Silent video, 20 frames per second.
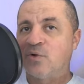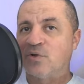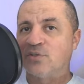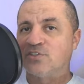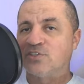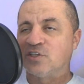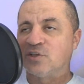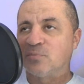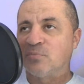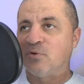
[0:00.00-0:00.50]

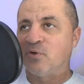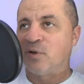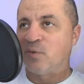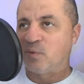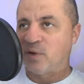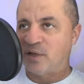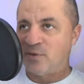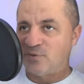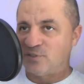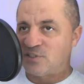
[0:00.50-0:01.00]
to the point
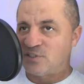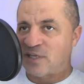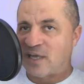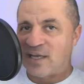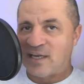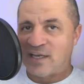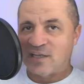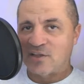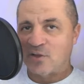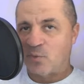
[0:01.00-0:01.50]
where he was
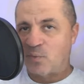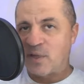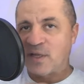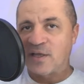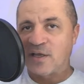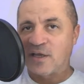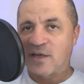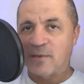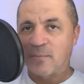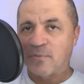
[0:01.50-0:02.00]
standing in the
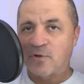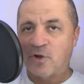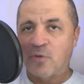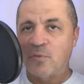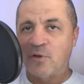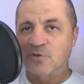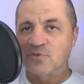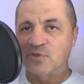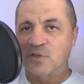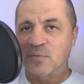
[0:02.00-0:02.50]
ring cutting
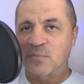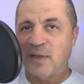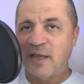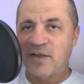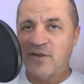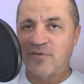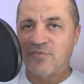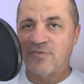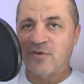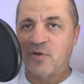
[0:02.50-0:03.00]
promos with a
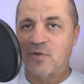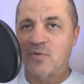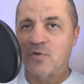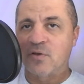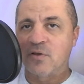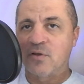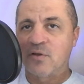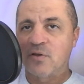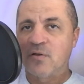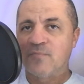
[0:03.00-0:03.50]

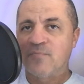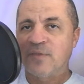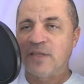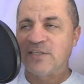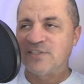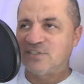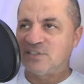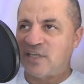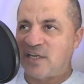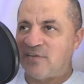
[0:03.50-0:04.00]
microphone
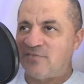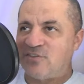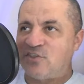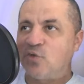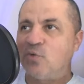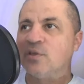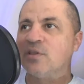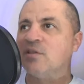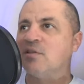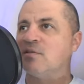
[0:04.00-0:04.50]
instead of
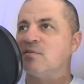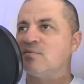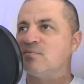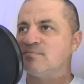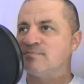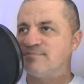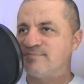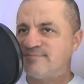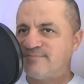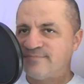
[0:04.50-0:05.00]
doing,
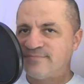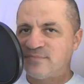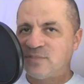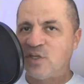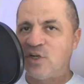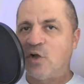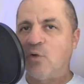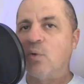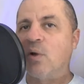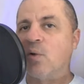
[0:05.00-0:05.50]

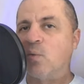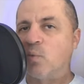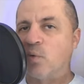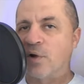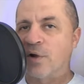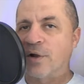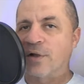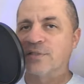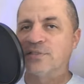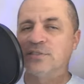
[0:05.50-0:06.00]
you know, what
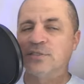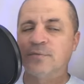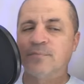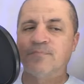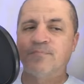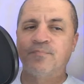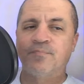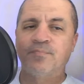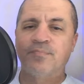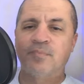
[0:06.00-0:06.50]
worked.
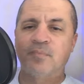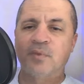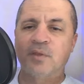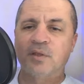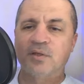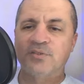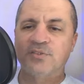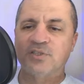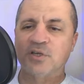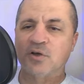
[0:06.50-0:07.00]

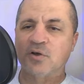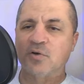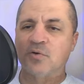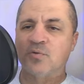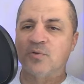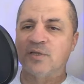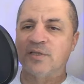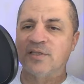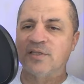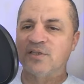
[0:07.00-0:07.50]

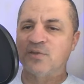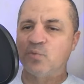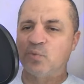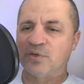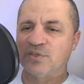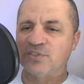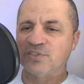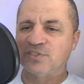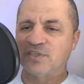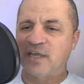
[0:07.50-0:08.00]
So
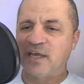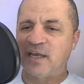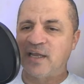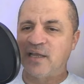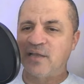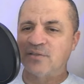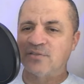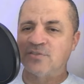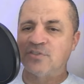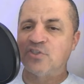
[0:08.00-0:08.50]
we're just
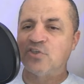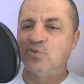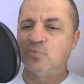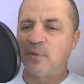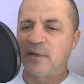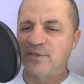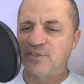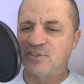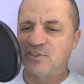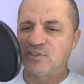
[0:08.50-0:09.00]
getting too
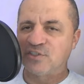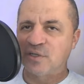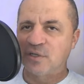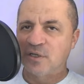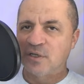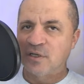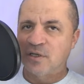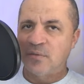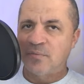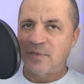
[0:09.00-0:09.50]
much
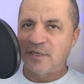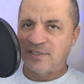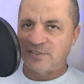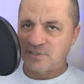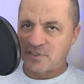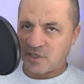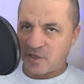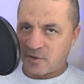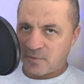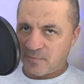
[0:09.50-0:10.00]

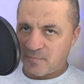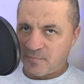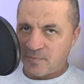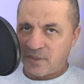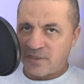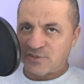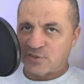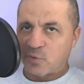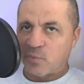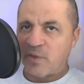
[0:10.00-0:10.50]
PCO.
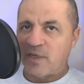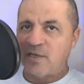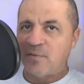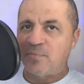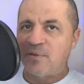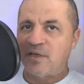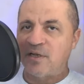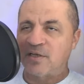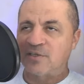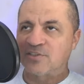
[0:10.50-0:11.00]
He's already
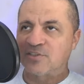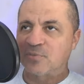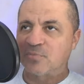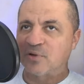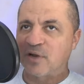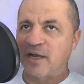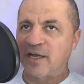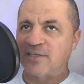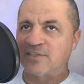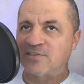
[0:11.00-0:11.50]
been a
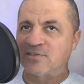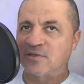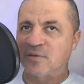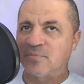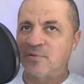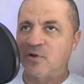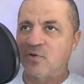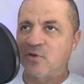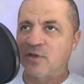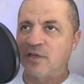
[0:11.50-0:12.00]
surprise
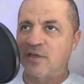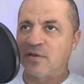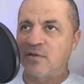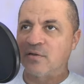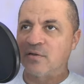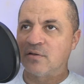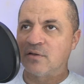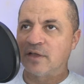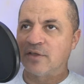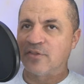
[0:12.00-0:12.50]
opponent
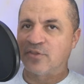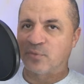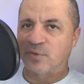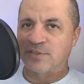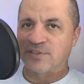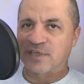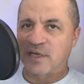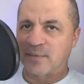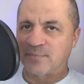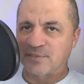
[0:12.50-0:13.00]
like
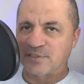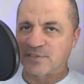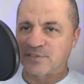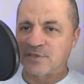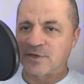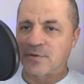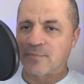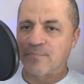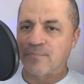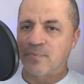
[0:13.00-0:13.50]
three times this
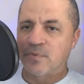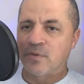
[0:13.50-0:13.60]
year.